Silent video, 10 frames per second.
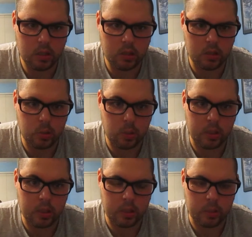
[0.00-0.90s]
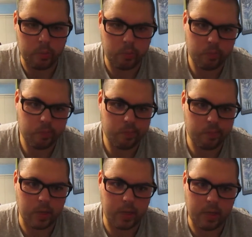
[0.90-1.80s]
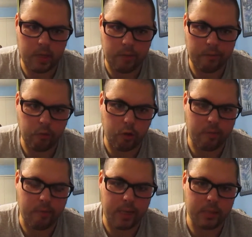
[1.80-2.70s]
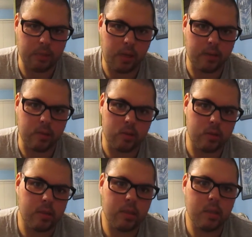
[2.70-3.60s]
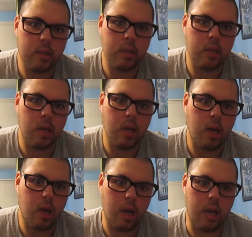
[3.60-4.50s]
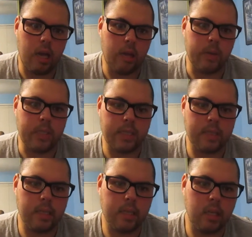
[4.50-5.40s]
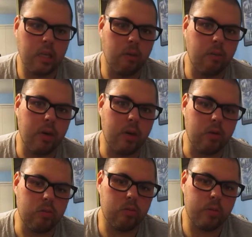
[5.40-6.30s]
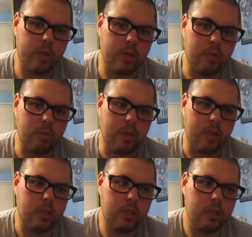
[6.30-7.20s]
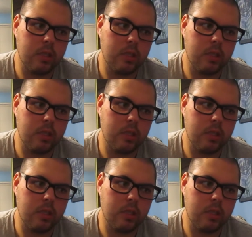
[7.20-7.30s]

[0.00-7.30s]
doing my 4 fast miles, I was thinking about pretty much